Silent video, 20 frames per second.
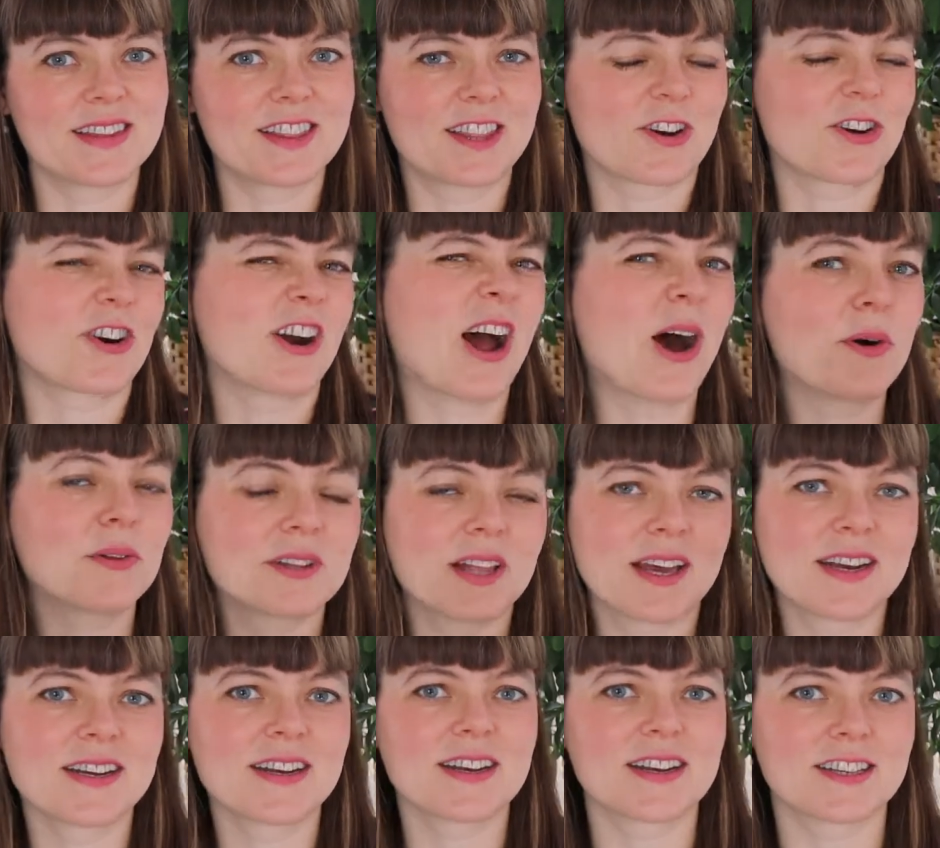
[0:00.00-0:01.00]
that are
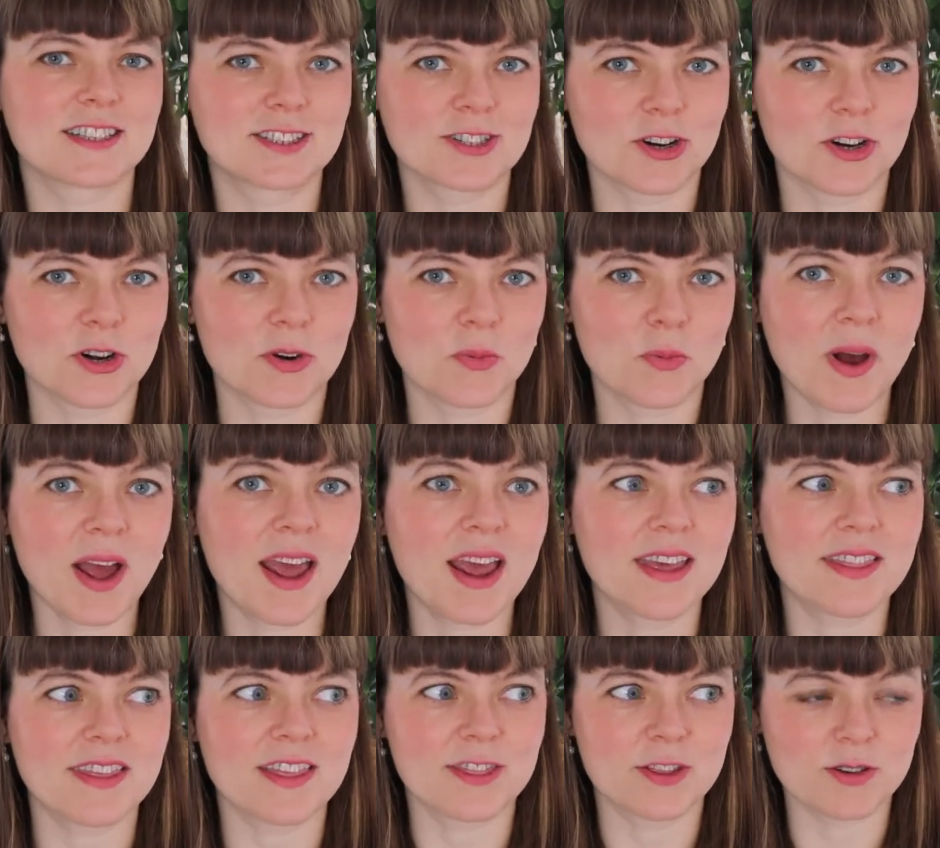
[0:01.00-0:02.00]
outlined in a certain
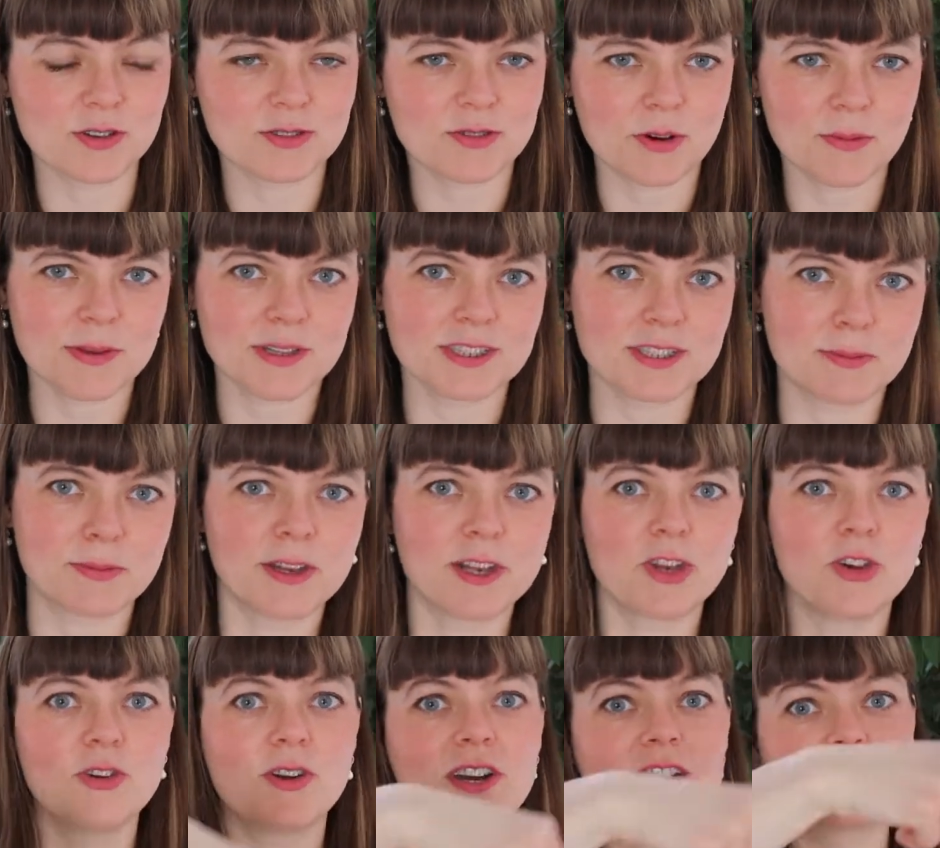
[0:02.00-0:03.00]
way, that those ribbons mean
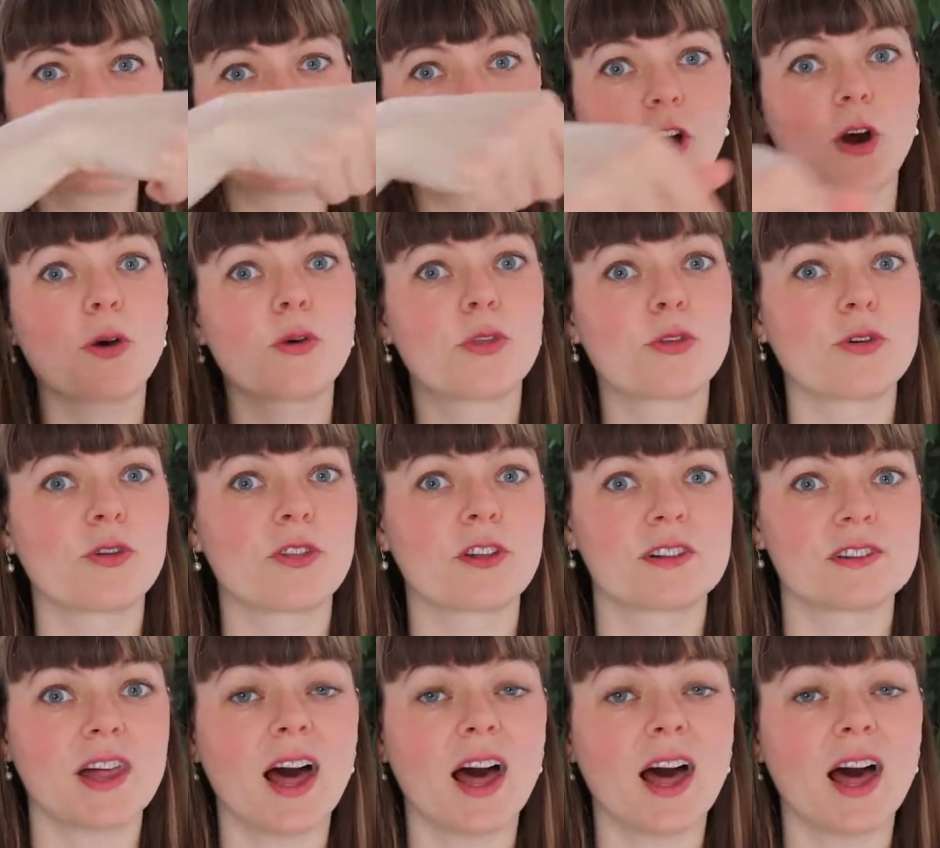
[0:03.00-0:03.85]
you need to go through the